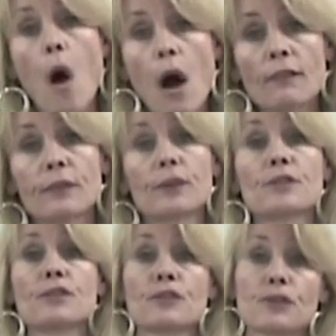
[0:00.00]
offer
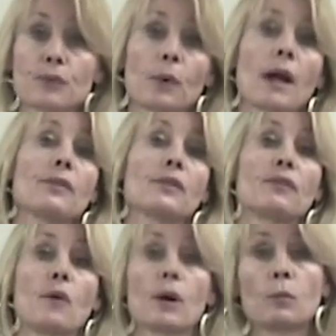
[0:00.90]
to shred the
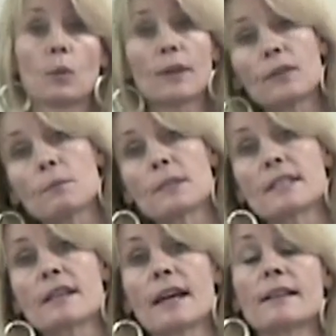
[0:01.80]
form with the
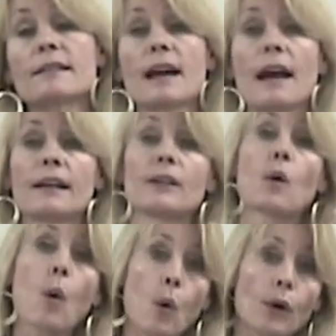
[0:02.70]
mistakes on it
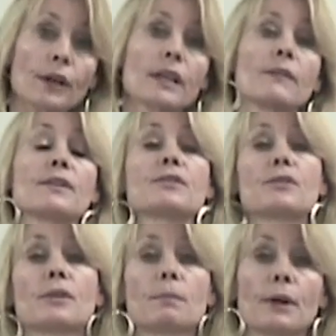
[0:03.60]
or give it
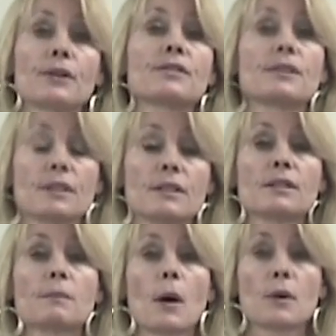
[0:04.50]
to the person to
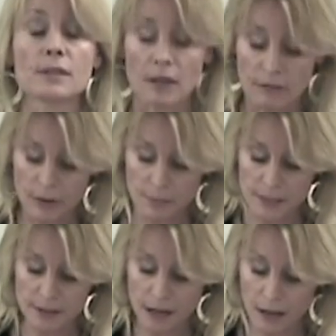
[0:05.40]
dispose of
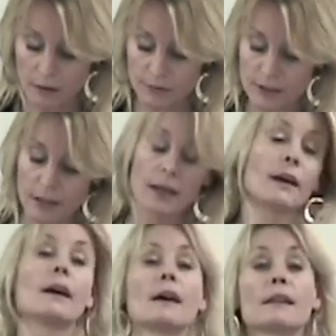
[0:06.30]
themselves.
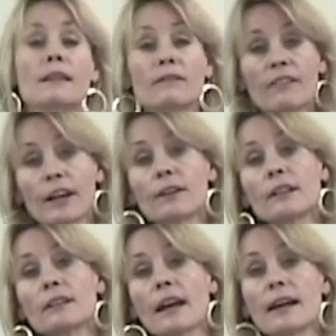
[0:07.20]
The
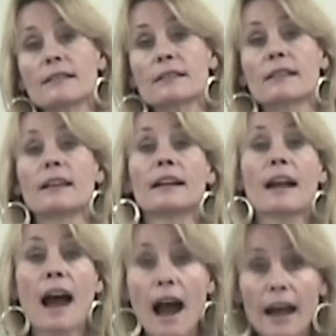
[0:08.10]
very last
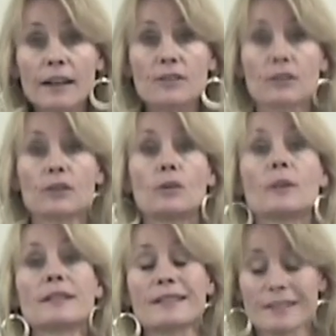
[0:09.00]
thing I
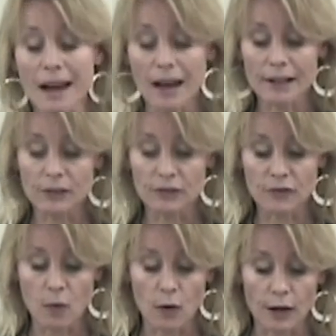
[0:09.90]
do is sign the
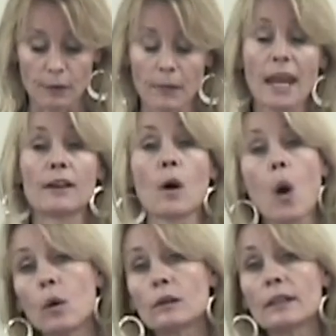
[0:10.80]
form, and
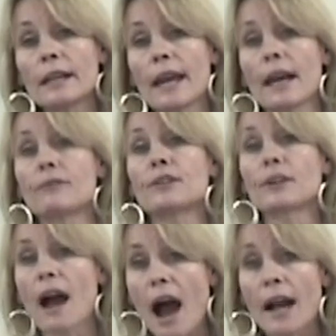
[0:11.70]
only
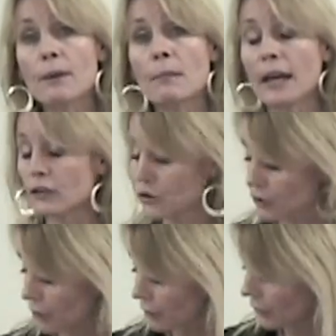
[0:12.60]
after I make
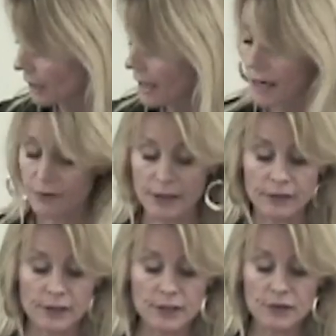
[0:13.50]
sure
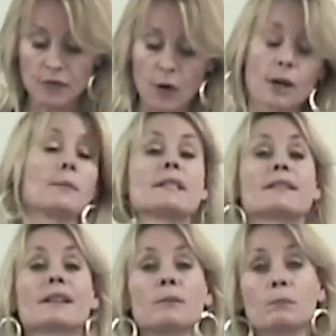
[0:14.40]
that this form
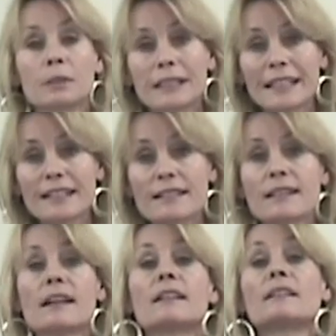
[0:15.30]
is
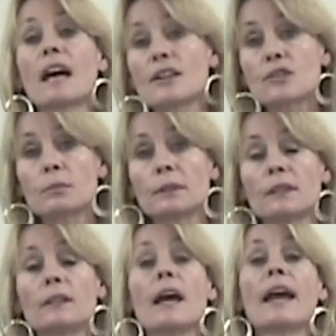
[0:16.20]
complete,
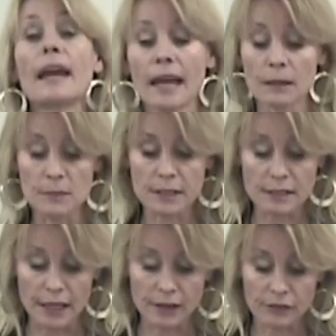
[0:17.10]
legible, and
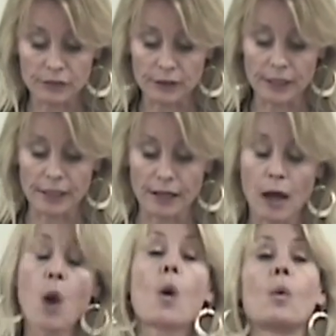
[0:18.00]
mistake-free.
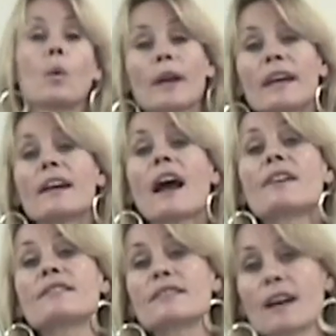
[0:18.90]
We
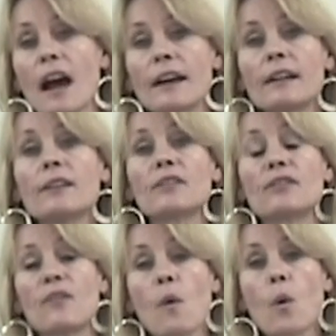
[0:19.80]
are signing the
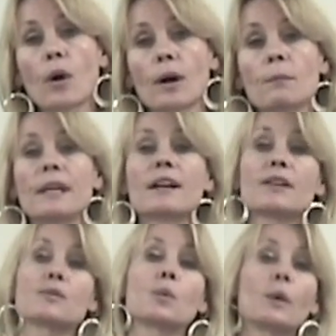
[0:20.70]
form
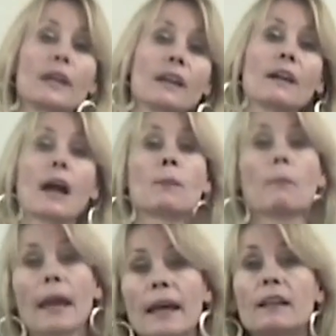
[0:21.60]
because we are
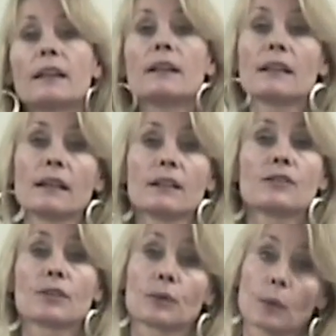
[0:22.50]
mailing it
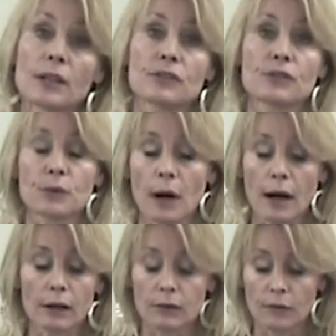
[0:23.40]
in to the
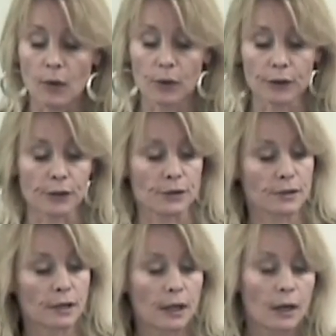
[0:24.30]
Registrar of
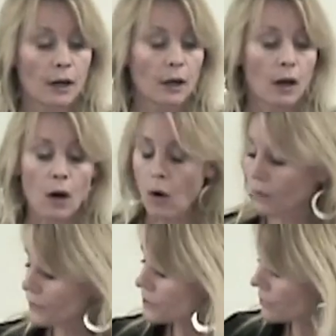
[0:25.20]
Voters.
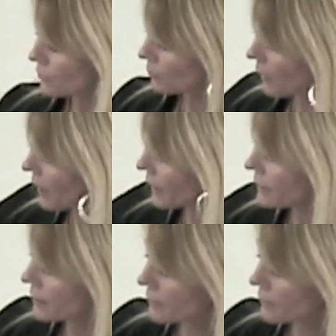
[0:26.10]
Over to the right,